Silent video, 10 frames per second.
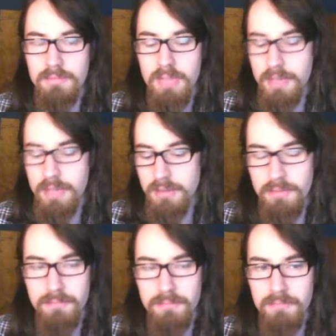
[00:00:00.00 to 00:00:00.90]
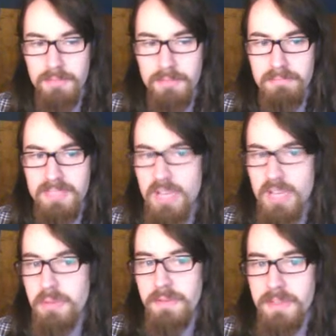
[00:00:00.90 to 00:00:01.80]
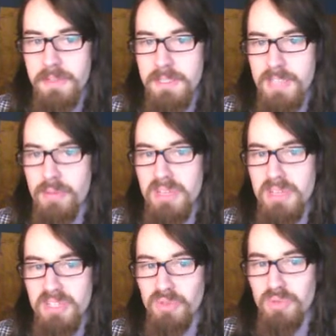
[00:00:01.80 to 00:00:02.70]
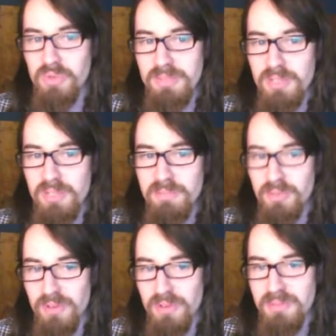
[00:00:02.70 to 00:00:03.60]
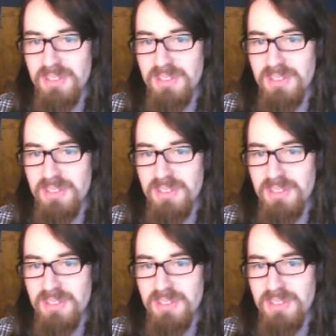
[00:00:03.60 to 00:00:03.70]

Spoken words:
Yeah, the Soma versus Somei duel was pretty boring,